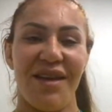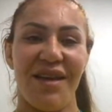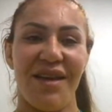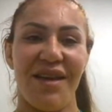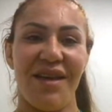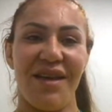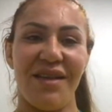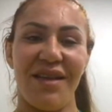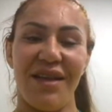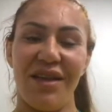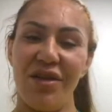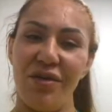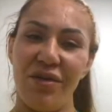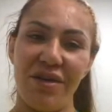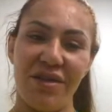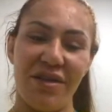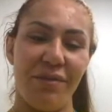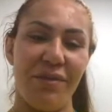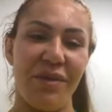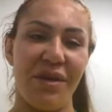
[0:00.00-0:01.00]
and I
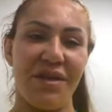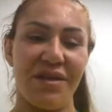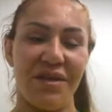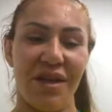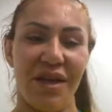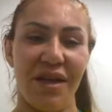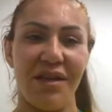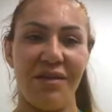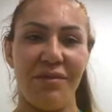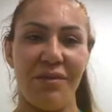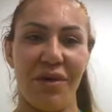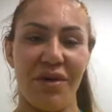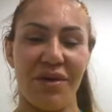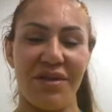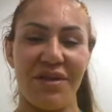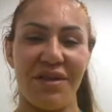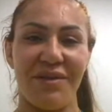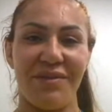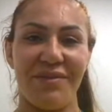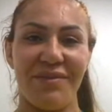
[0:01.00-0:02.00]
know he's a big star in
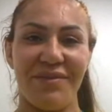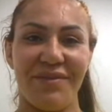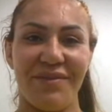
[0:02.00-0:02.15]
boxing.